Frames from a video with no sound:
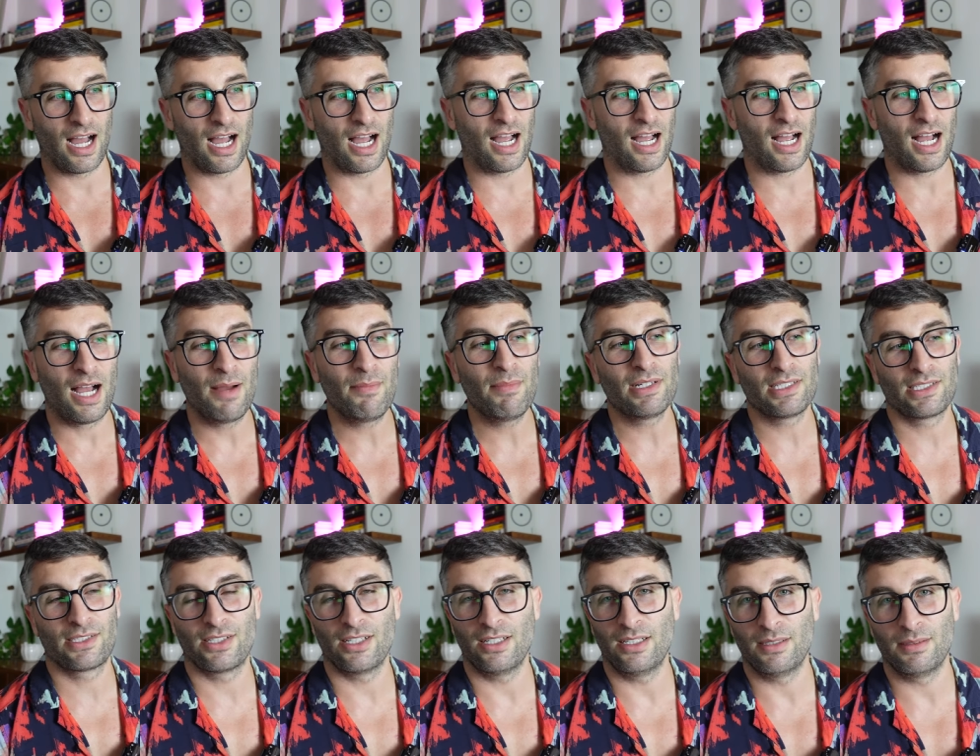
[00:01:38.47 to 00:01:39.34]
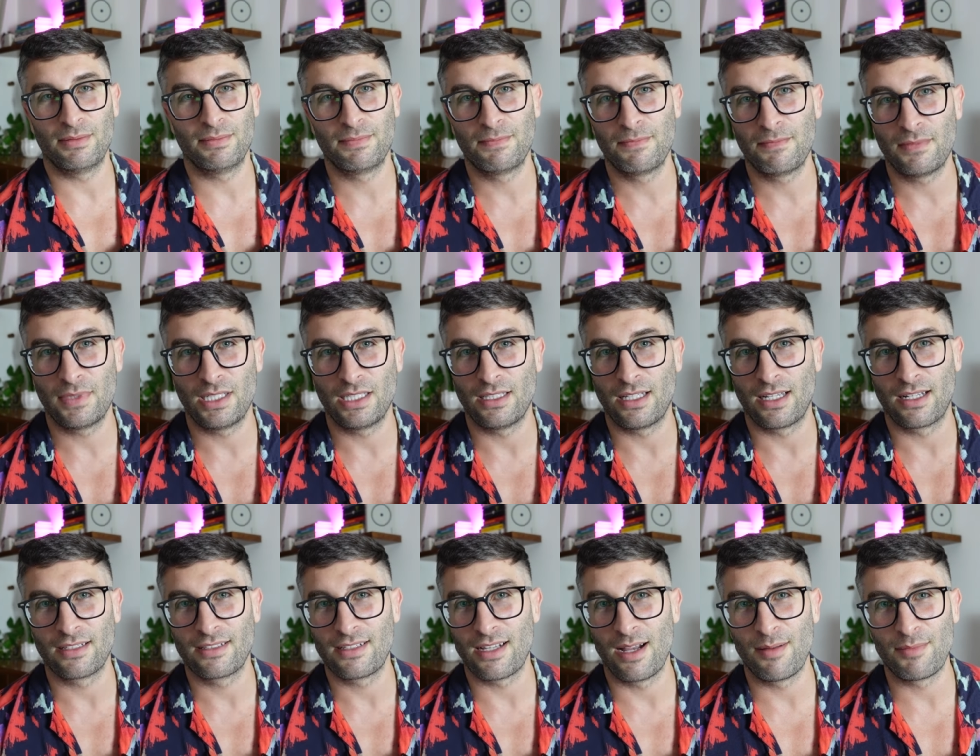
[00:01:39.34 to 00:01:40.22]
I mess up a
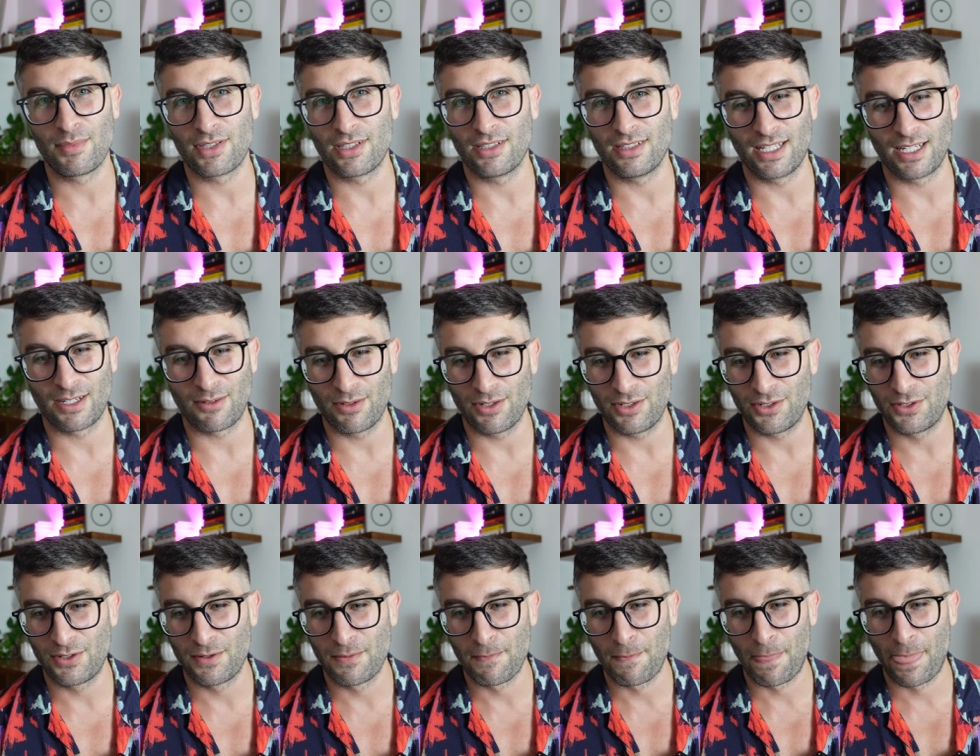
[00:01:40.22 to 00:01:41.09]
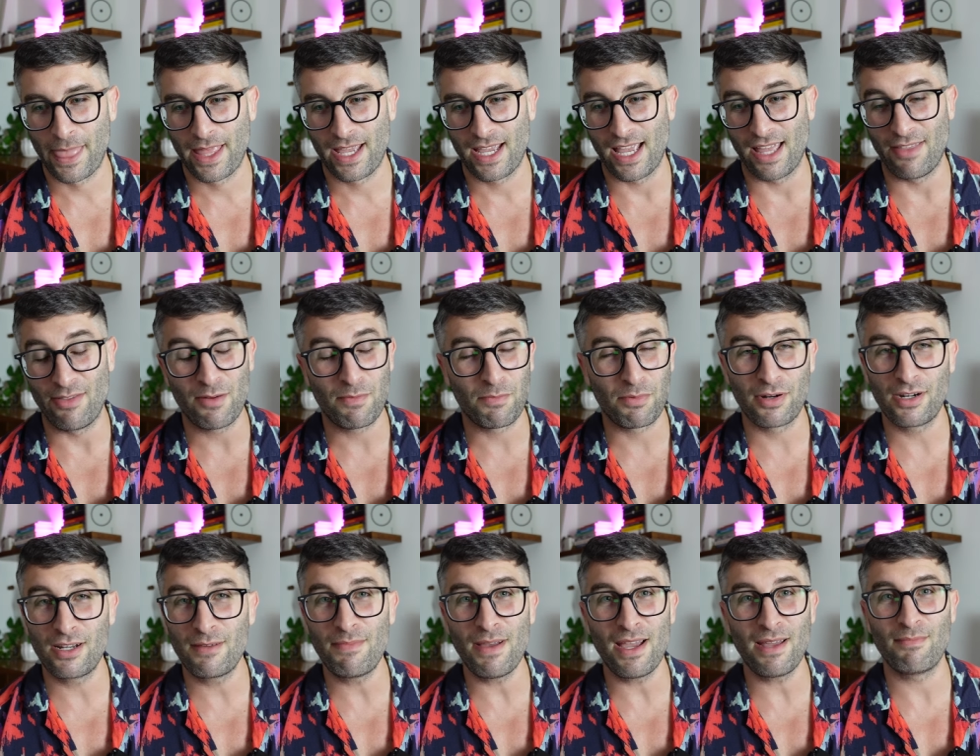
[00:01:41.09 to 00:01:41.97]
lot of times in the language, and they're
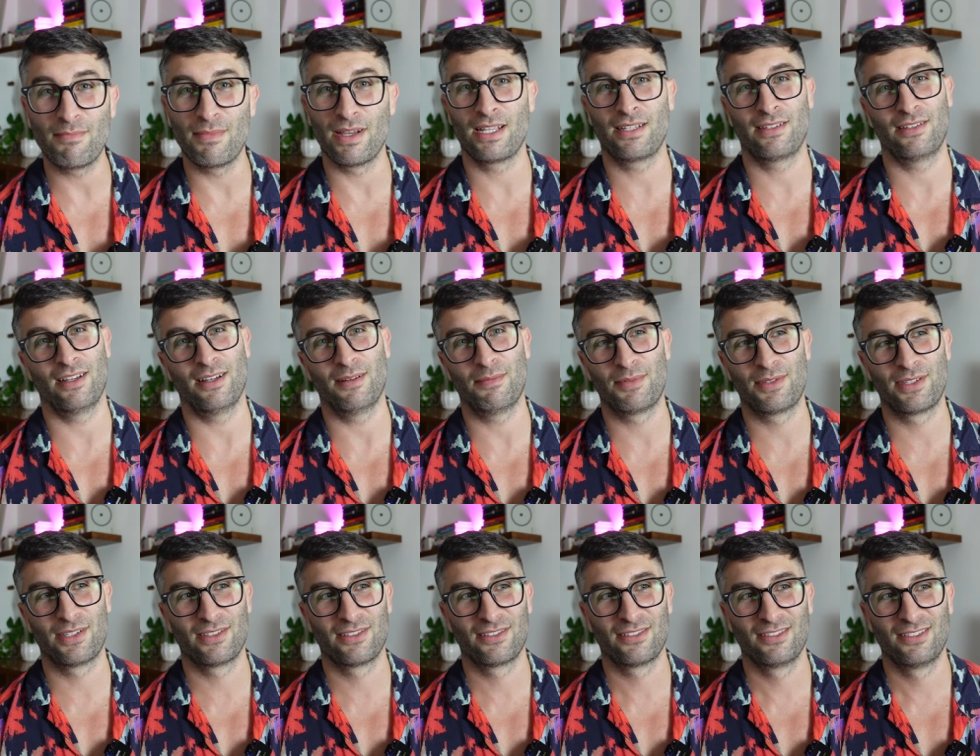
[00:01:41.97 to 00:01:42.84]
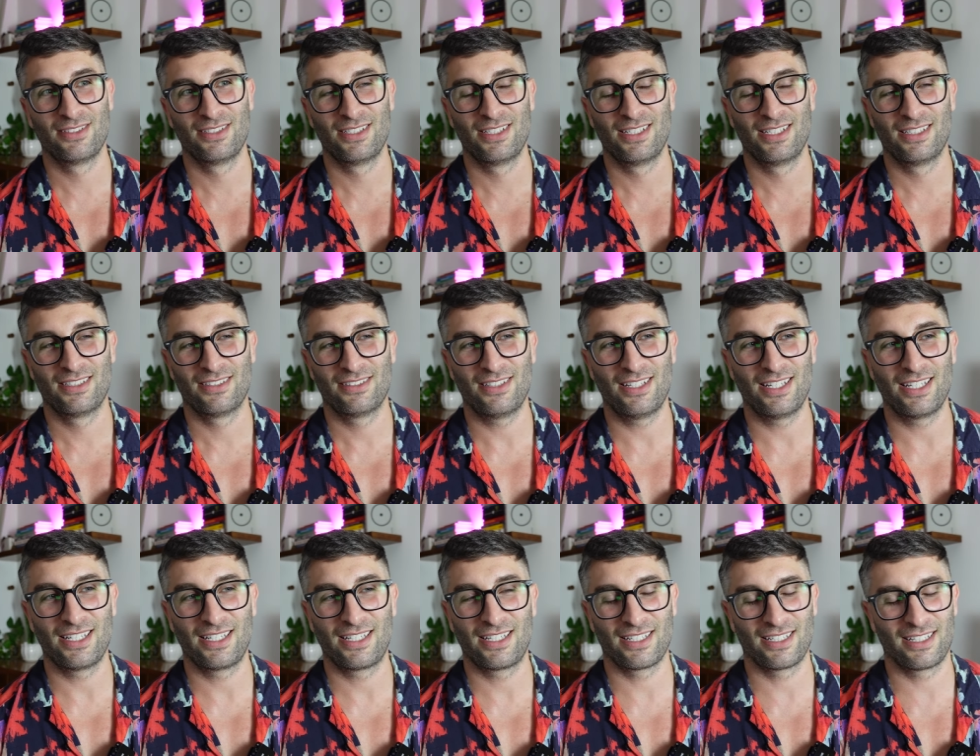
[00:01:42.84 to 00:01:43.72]
pretty bad mess ups.
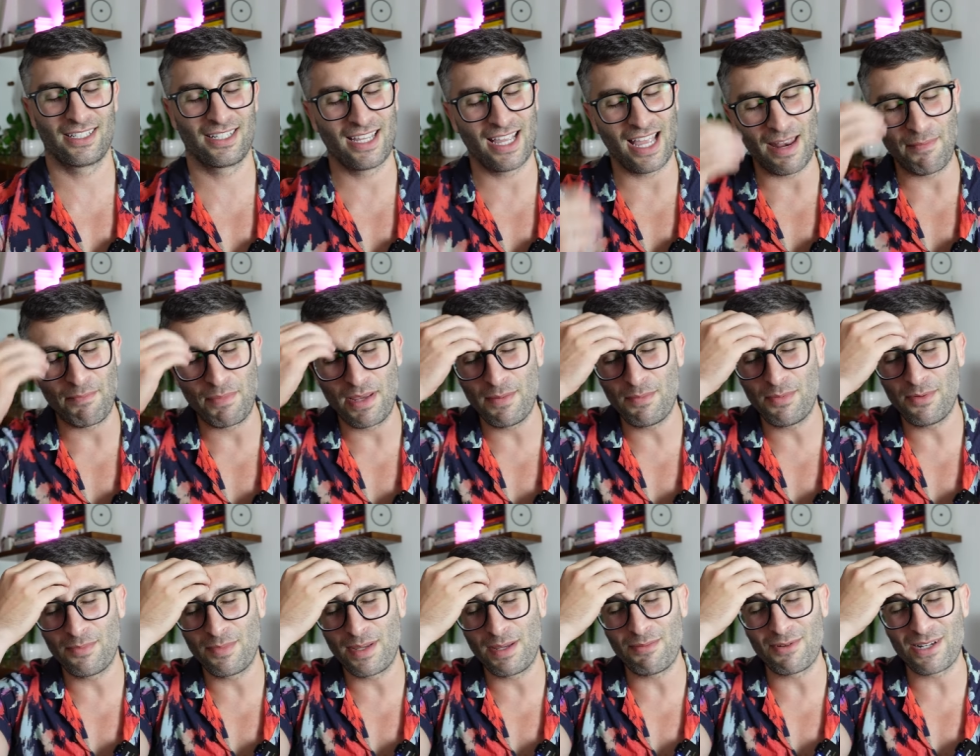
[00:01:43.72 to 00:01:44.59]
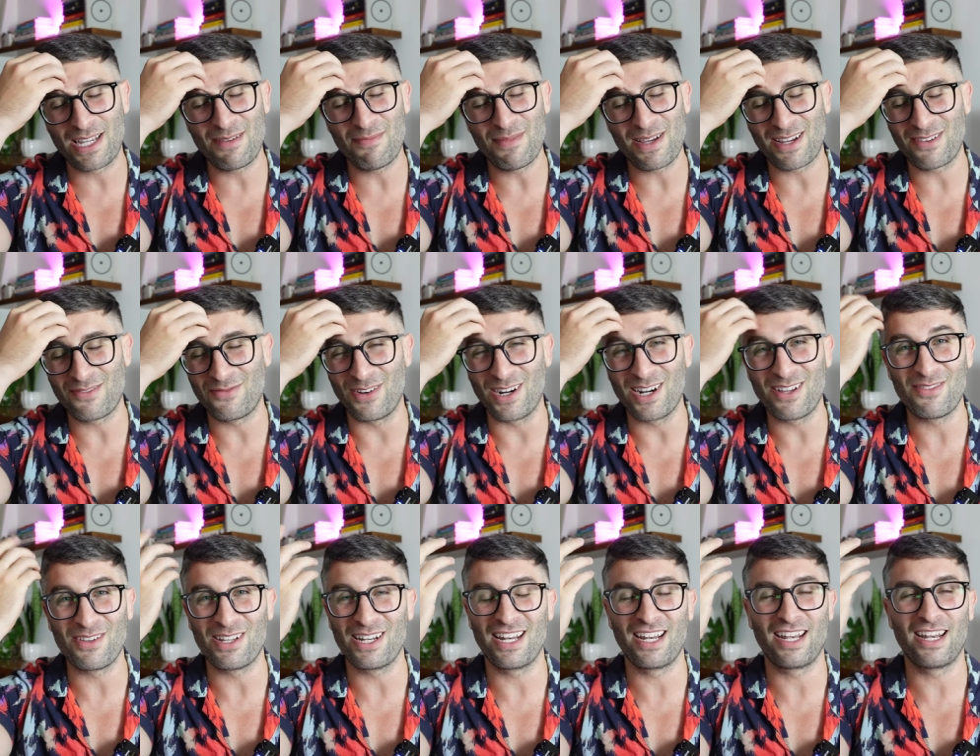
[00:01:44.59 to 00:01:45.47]
Like, and people people keep making fun of
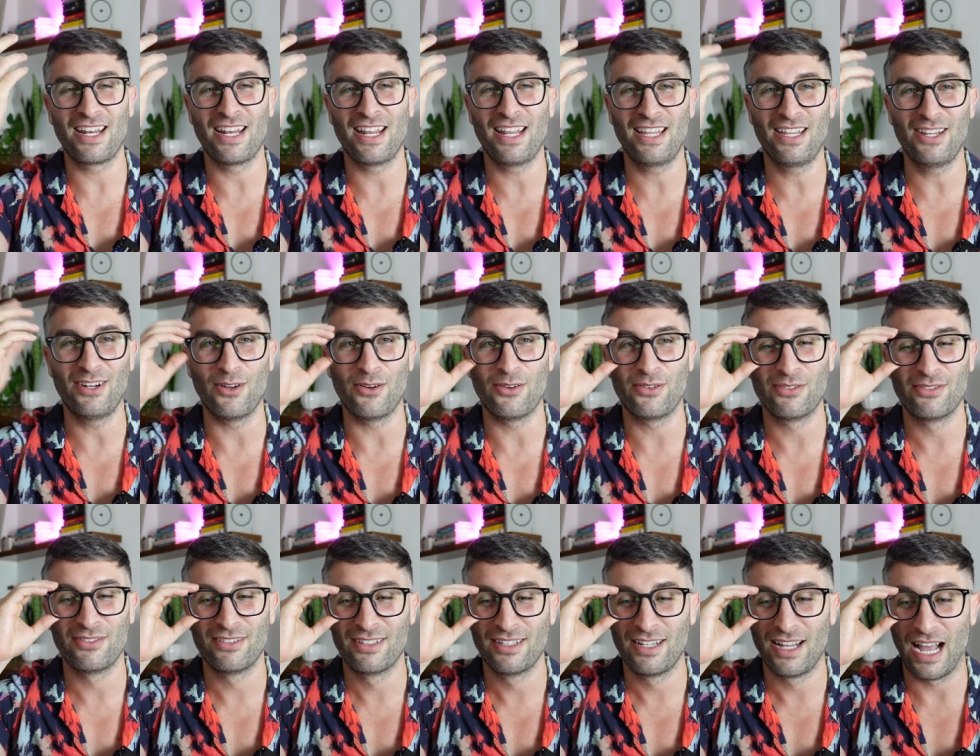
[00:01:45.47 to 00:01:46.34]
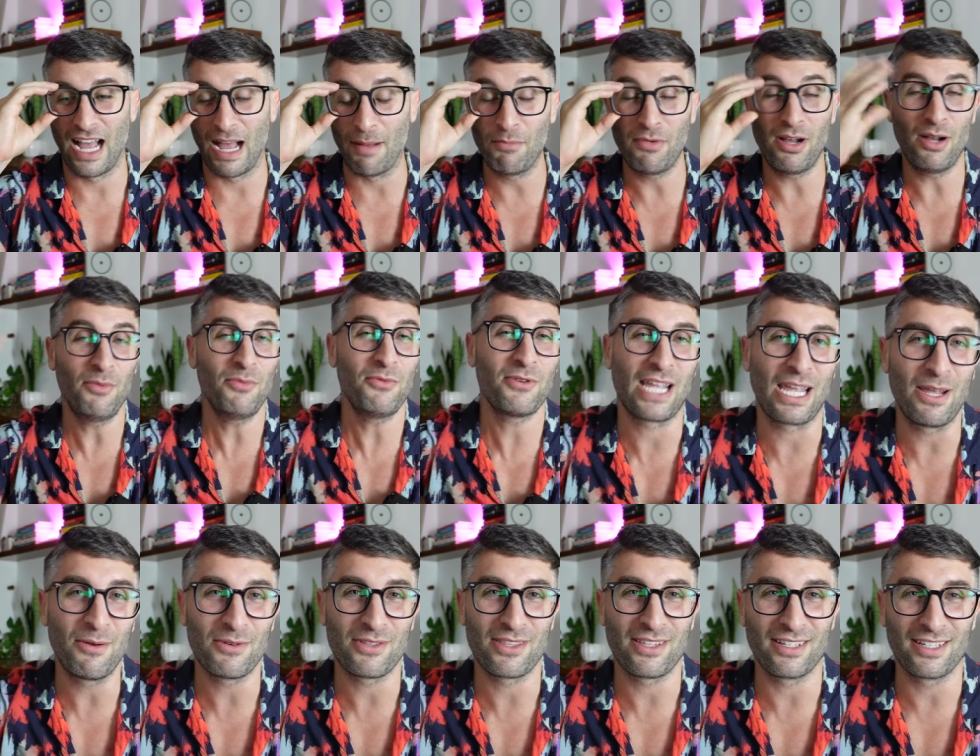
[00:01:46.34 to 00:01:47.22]
it, and you know, I'm, I'm
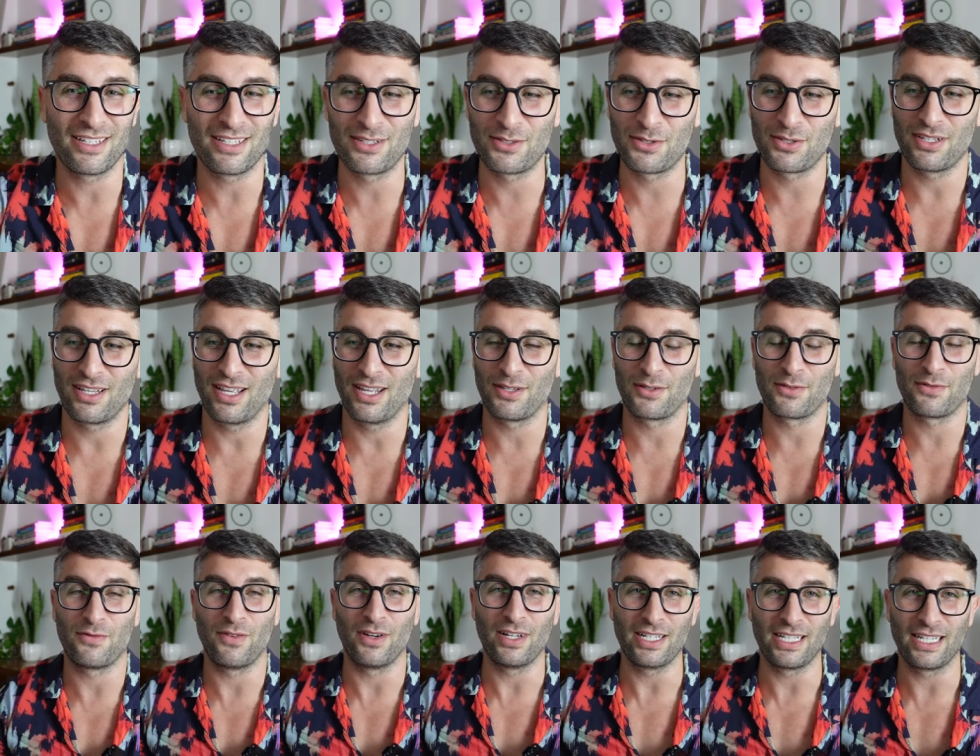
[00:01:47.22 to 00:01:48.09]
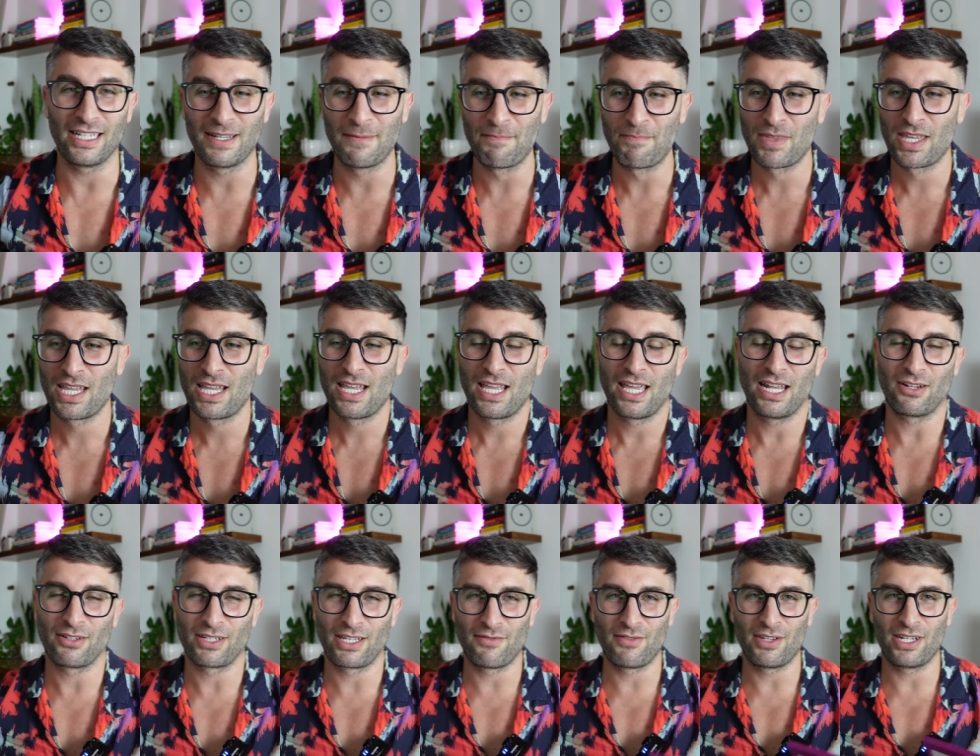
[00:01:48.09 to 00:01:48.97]
okay with it. It's it's funny, and
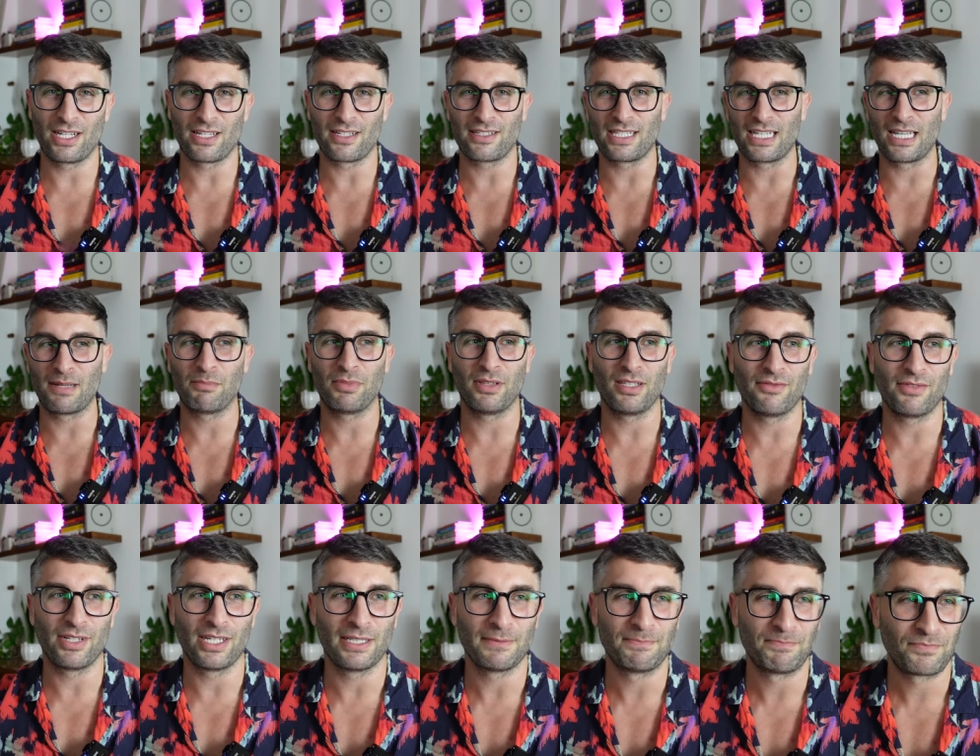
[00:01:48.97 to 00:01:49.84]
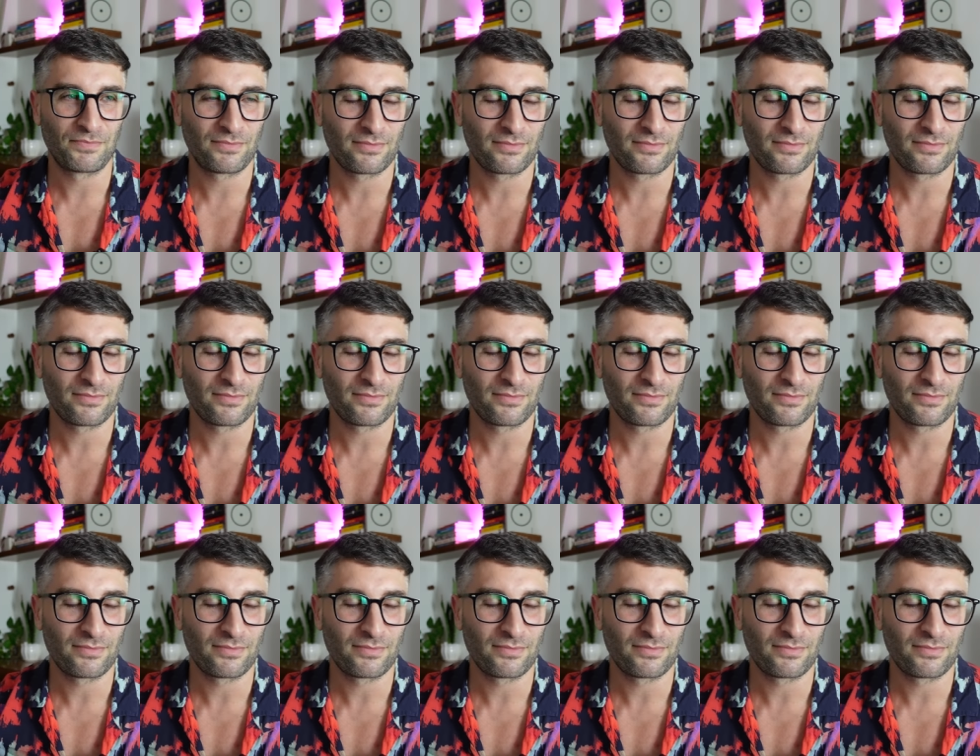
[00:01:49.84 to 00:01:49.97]
I'll give you an example of it.